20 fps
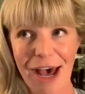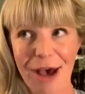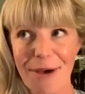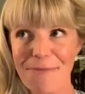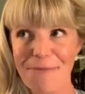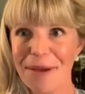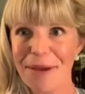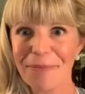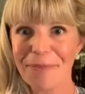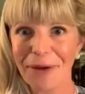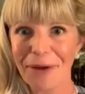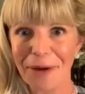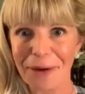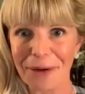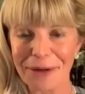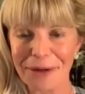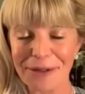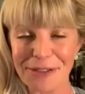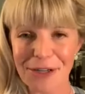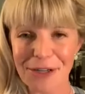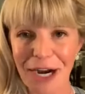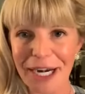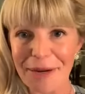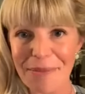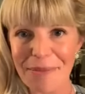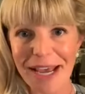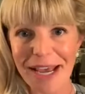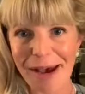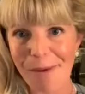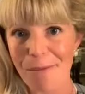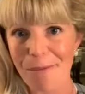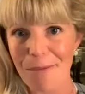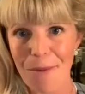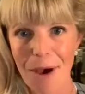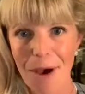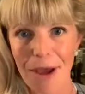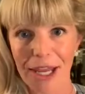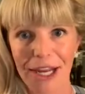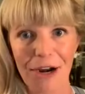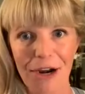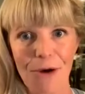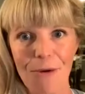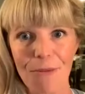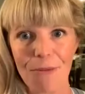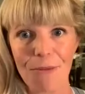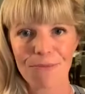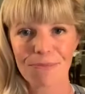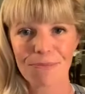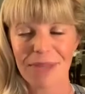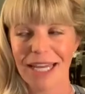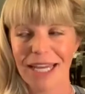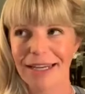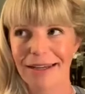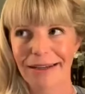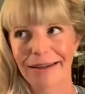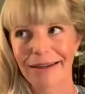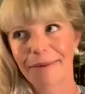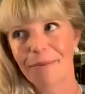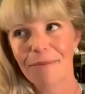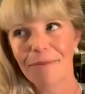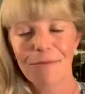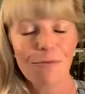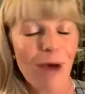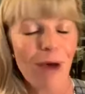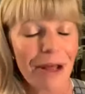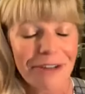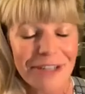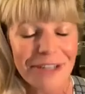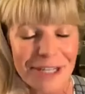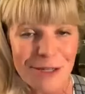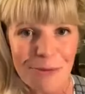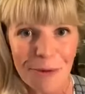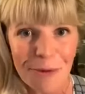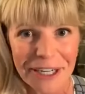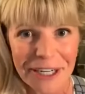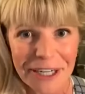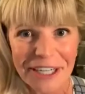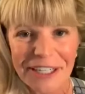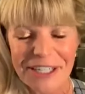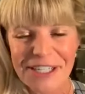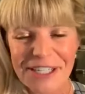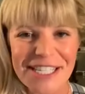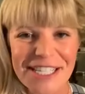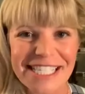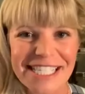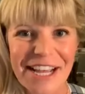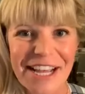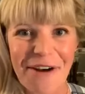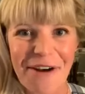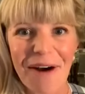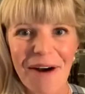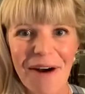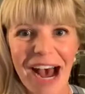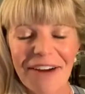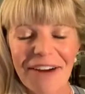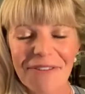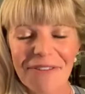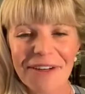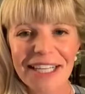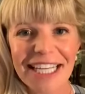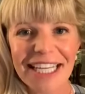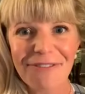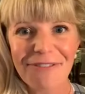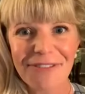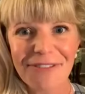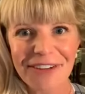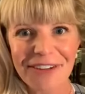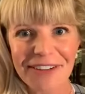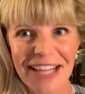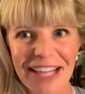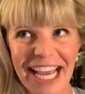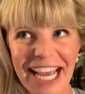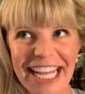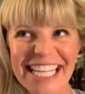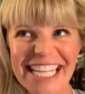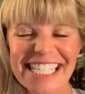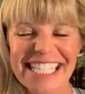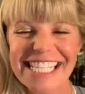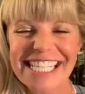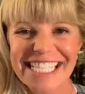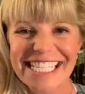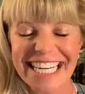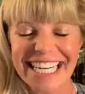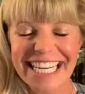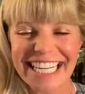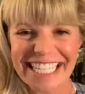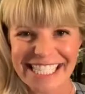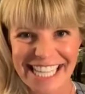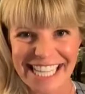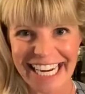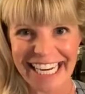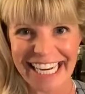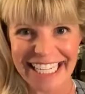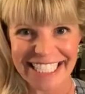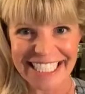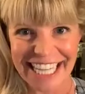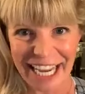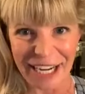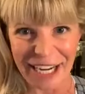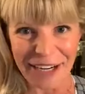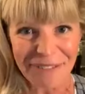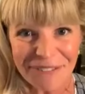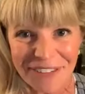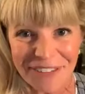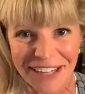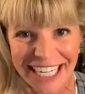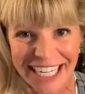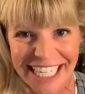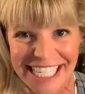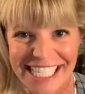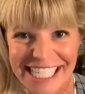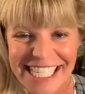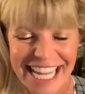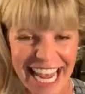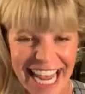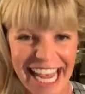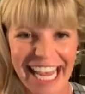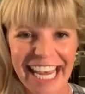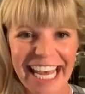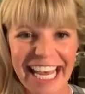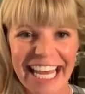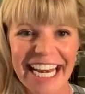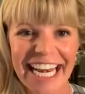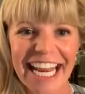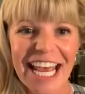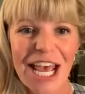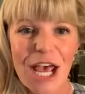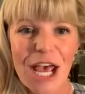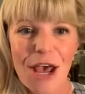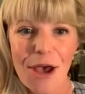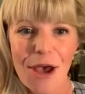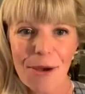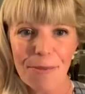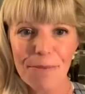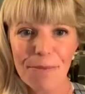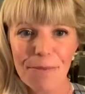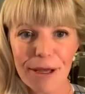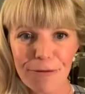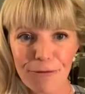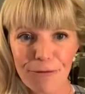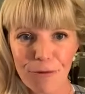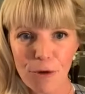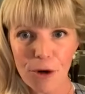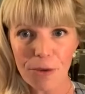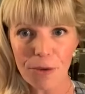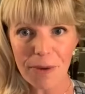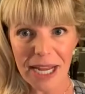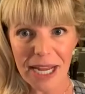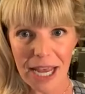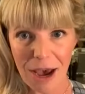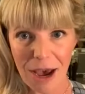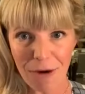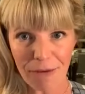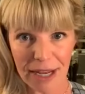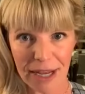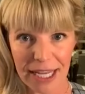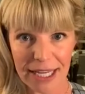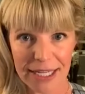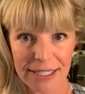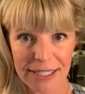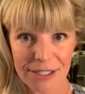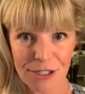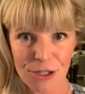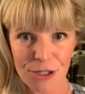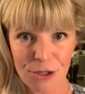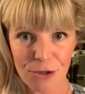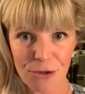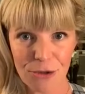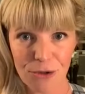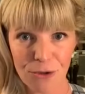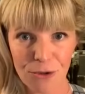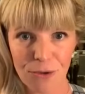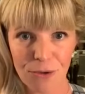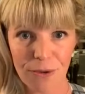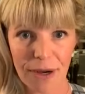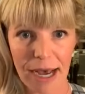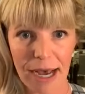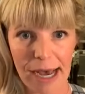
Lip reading: People are trying to become, wellness warriors. So I really feel like this is an exciting time for us. And before we go into